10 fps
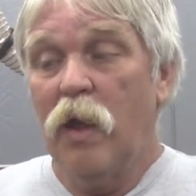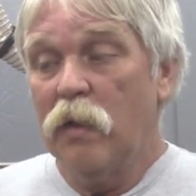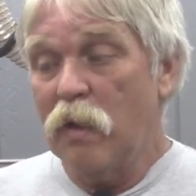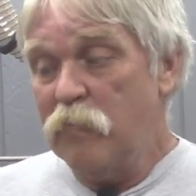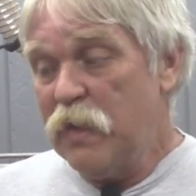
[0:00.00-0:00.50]

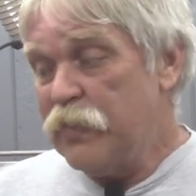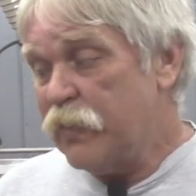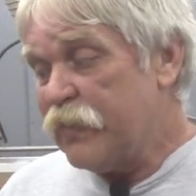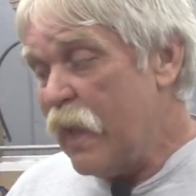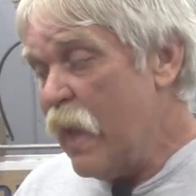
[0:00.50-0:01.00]
let me
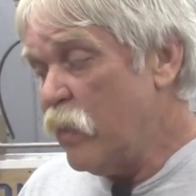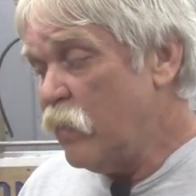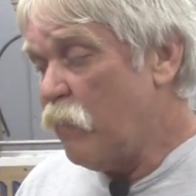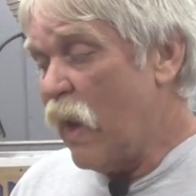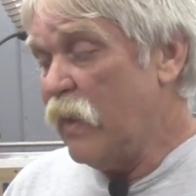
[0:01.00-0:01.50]
just
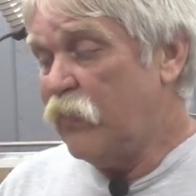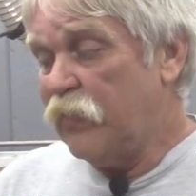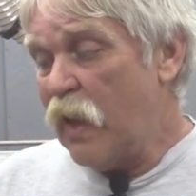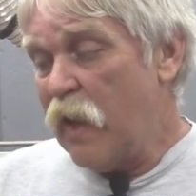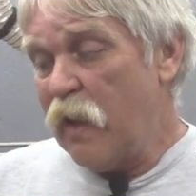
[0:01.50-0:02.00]
end by
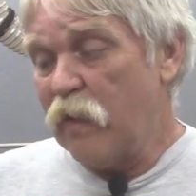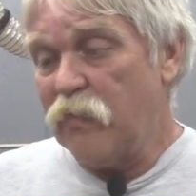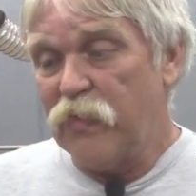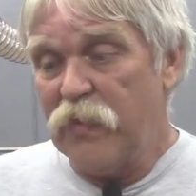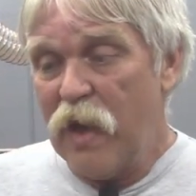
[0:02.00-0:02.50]

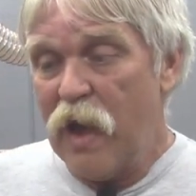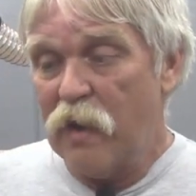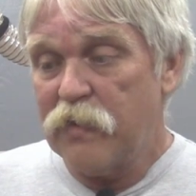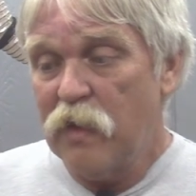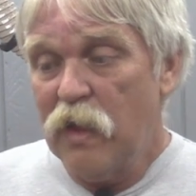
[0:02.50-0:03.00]
saying
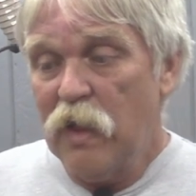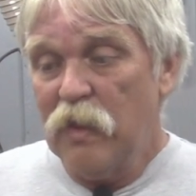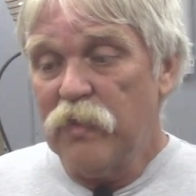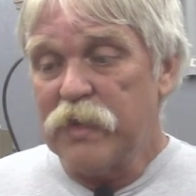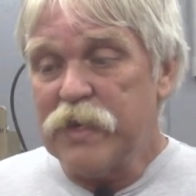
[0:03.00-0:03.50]
that
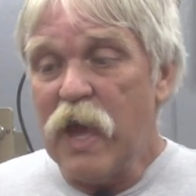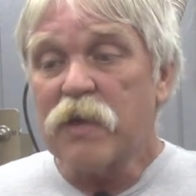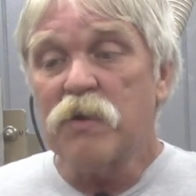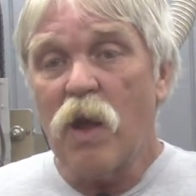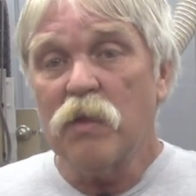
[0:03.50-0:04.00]
the
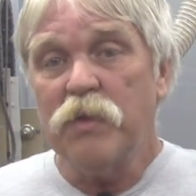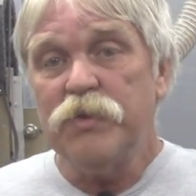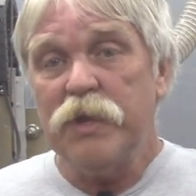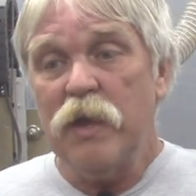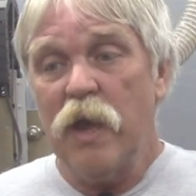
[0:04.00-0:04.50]

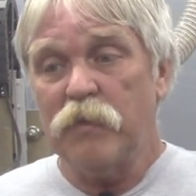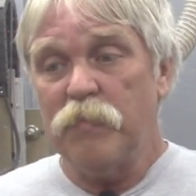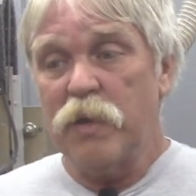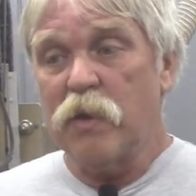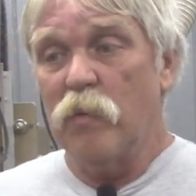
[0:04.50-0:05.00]
technology has
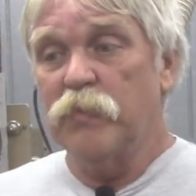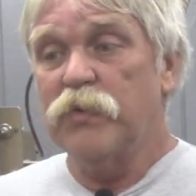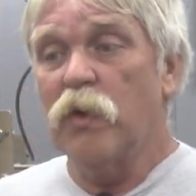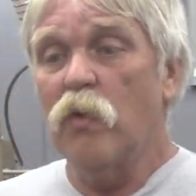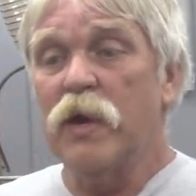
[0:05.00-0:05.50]
become
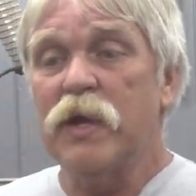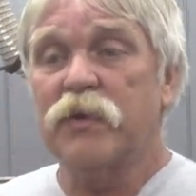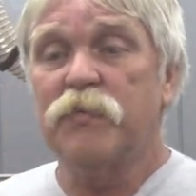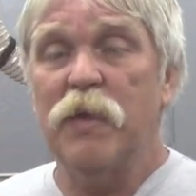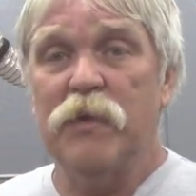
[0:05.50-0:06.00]
so
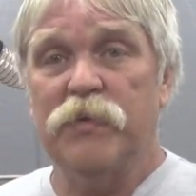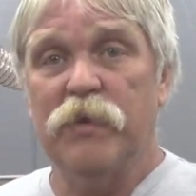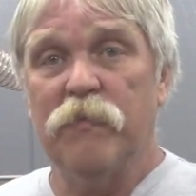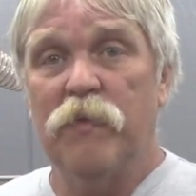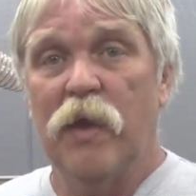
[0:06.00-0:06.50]

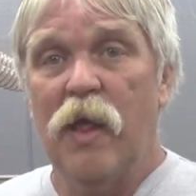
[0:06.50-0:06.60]
inexpensive